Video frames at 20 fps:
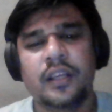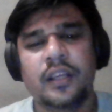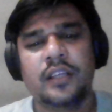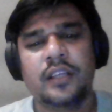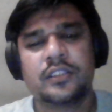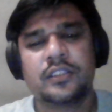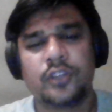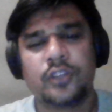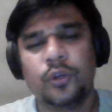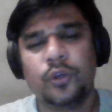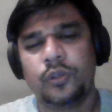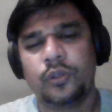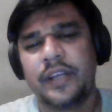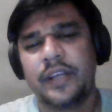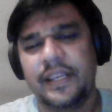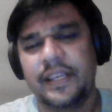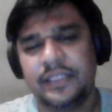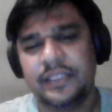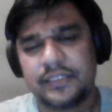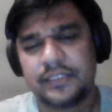So
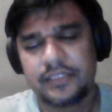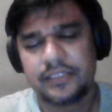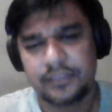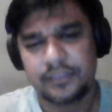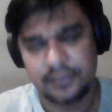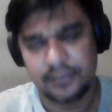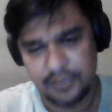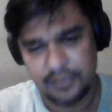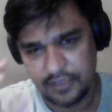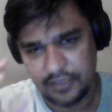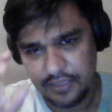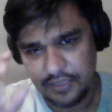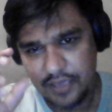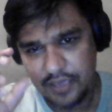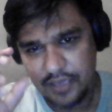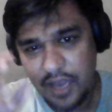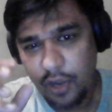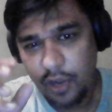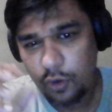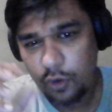guys,
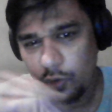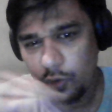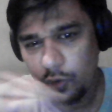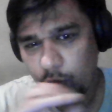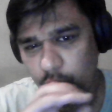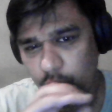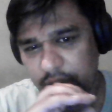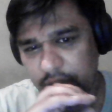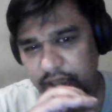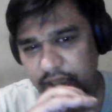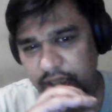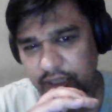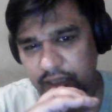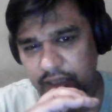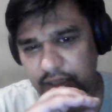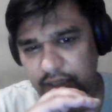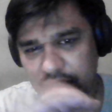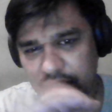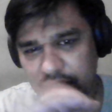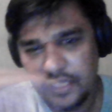now we
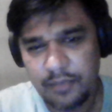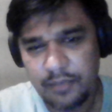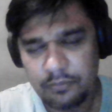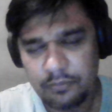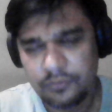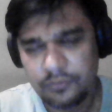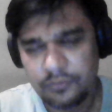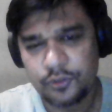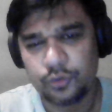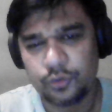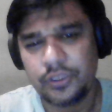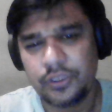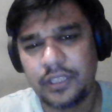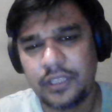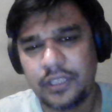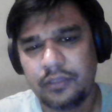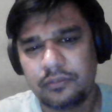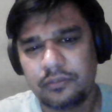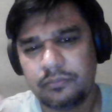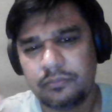come to
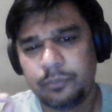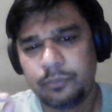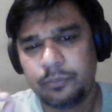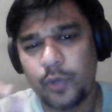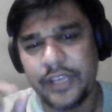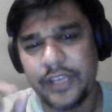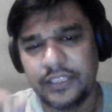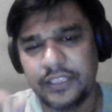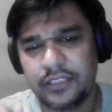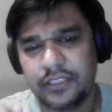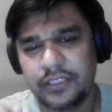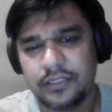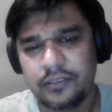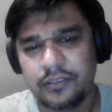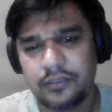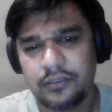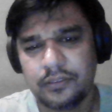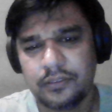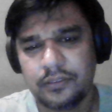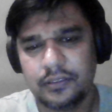the point,
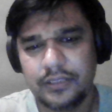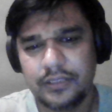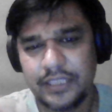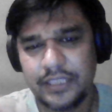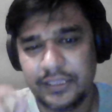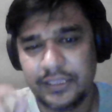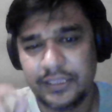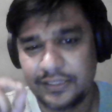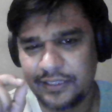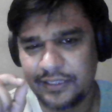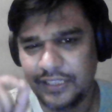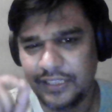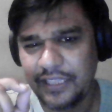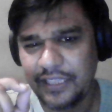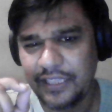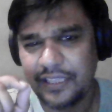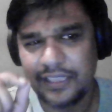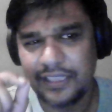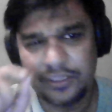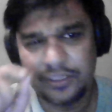yani
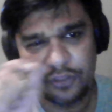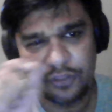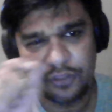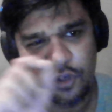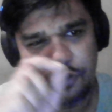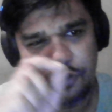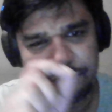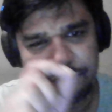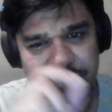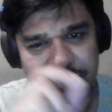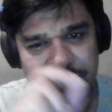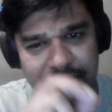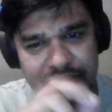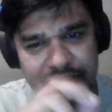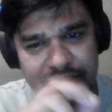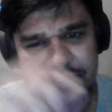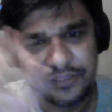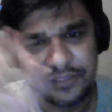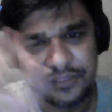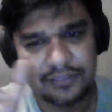secret of
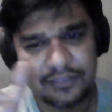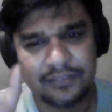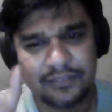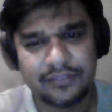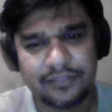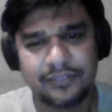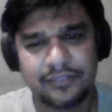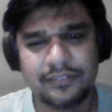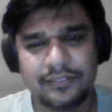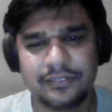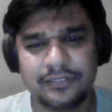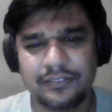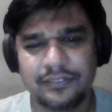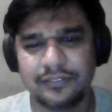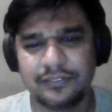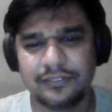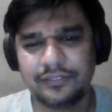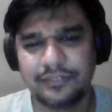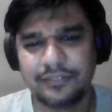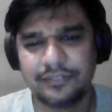this
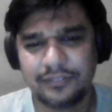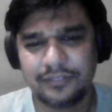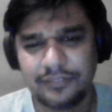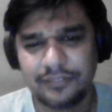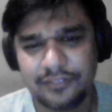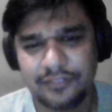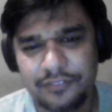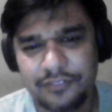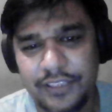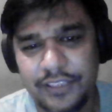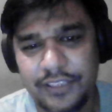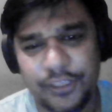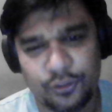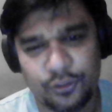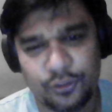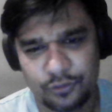video.